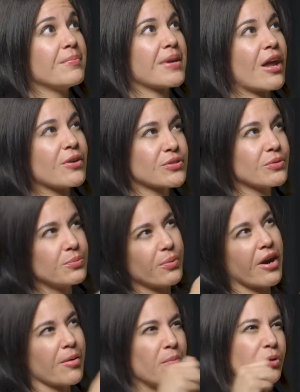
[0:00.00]
But I also
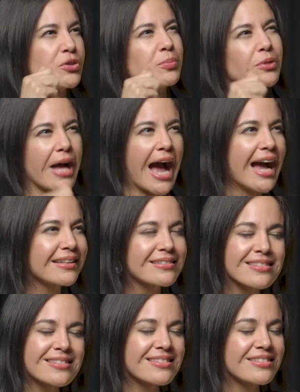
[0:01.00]
wear multiple
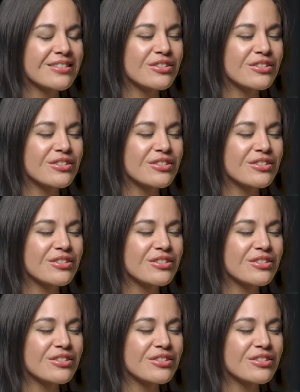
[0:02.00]
hats.